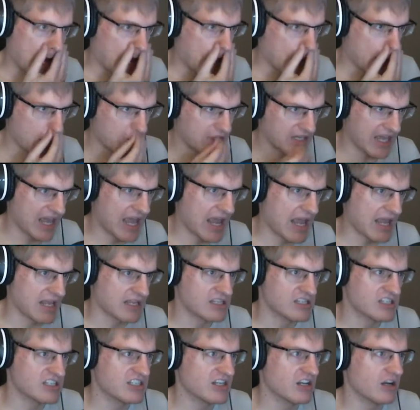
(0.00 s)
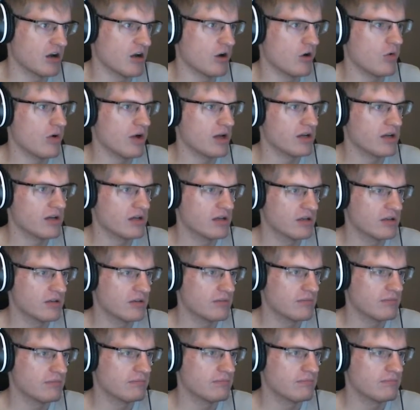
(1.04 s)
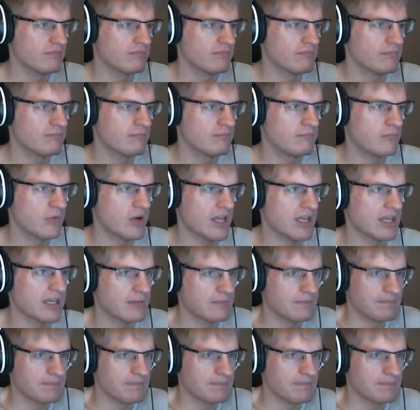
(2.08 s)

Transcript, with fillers: Okay. So. Link.